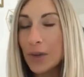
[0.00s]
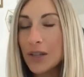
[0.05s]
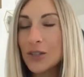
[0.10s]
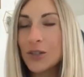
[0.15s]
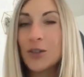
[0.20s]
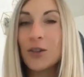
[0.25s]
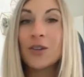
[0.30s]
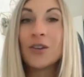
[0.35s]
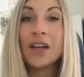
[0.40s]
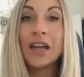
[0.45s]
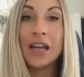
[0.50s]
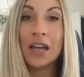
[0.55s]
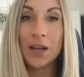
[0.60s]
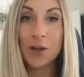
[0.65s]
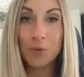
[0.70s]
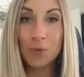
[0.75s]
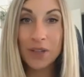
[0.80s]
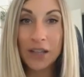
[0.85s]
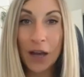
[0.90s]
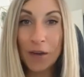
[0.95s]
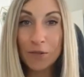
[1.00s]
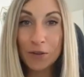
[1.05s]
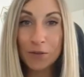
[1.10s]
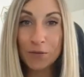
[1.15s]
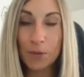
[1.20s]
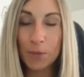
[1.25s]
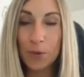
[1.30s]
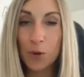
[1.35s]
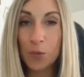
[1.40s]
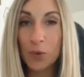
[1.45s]
muscle, recover
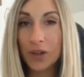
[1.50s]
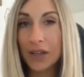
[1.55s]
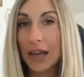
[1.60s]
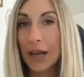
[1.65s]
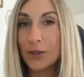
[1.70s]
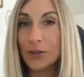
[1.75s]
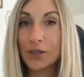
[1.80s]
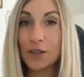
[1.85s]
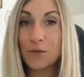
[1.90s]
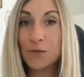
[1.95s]
from the workouts.